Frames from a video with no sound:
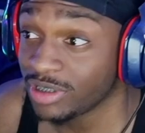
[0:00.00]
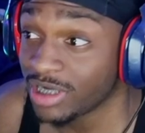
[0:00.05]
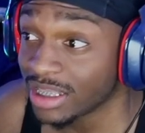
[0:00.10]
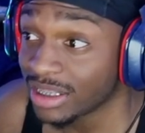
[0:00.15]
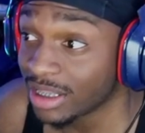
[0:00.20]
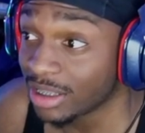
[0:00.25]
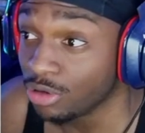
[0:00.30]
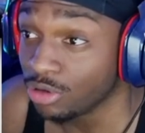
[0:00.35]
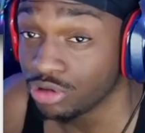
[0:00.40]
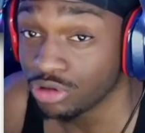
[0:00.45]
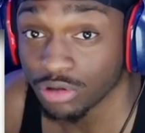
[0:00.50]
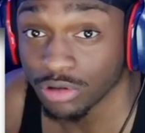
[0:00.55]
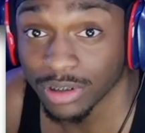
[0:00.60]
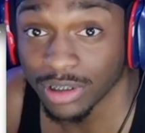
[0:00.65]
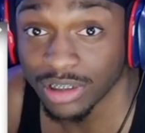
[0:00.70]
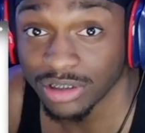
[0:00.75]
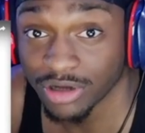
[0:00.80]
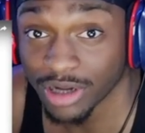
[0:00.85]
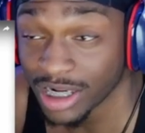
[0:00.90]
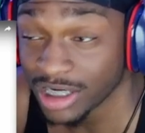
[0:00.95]
got the
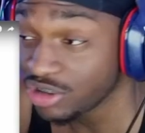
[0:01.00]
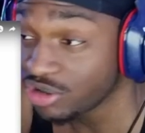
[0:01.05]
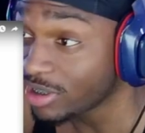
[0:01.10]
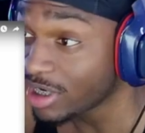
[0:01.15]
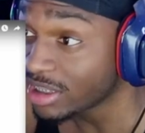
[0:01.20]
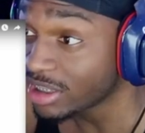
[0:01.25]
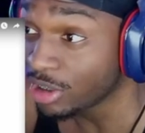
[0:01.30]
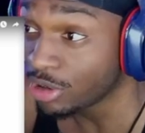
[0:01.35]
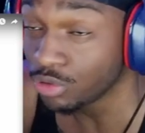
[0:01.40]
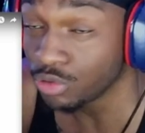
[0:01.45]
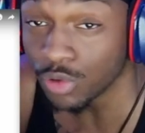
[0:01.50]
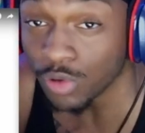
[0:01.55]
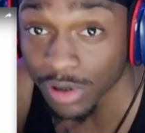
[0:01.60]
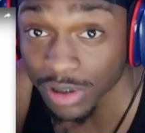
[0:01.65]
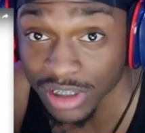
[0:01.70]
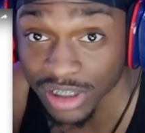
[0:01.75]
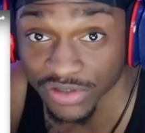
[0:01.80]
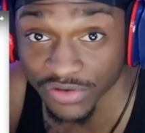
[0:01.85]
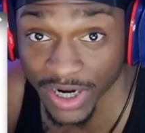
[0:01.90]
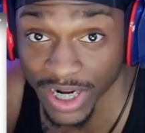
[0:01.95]
Kendrick got the
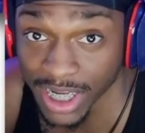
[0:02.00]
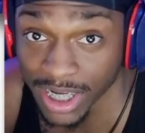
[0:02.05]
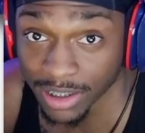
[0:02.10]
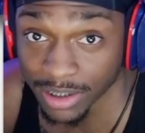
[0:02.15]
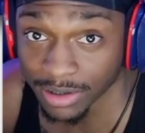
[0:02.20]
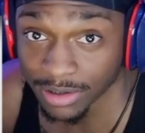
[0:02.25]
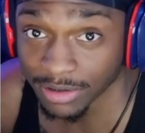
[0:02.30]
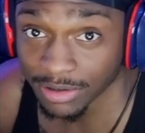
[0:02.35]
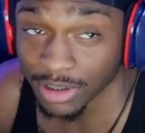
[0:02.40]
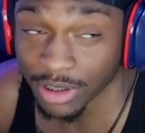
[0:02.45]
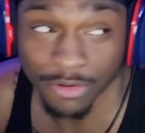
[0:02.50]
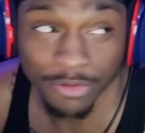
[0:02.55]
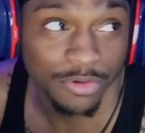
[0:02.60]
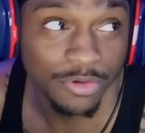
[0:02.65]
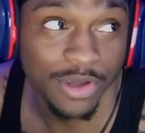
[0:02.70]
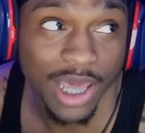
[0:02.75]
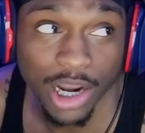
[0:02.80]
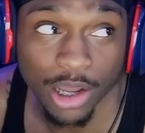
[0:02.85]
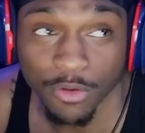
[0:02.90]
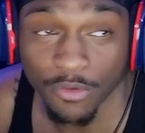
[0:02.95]
orders, right? Yo, you
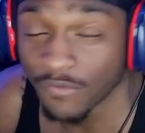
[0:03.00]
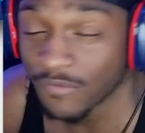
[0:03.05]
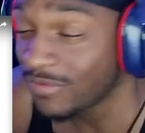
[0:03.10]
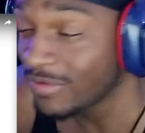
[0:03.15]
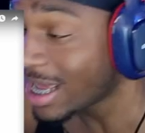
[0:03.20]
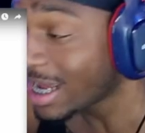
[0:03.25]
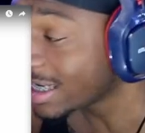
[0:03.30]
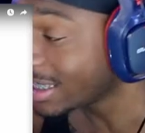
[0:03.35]
gotta go flock